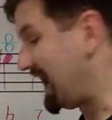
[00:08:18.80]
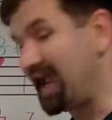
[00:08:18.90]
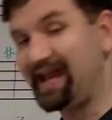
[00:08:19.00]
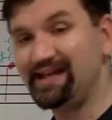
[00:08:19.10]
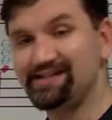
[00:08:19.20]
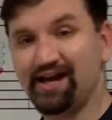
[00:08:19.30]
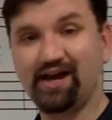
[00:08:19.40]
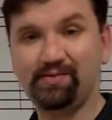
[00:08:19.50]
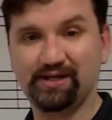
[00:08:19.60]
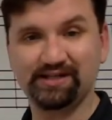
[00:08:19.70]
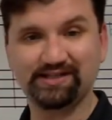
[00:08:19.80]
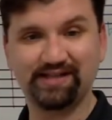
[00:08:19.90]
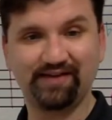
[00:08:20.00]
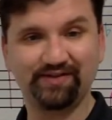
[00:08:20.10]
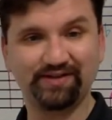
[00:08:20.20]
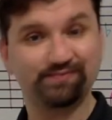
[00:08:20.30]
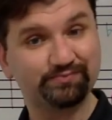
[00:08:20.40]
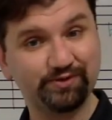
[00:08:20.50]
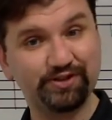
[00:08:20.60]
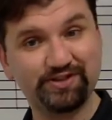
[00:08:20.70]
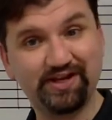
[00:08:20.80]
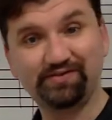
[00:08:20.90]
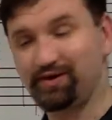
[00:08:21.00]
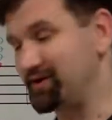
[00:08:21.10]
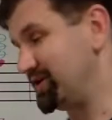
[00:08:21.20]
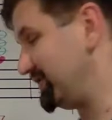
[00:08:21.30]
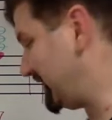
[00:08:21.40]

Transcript: A dominant 7. Good stuff going on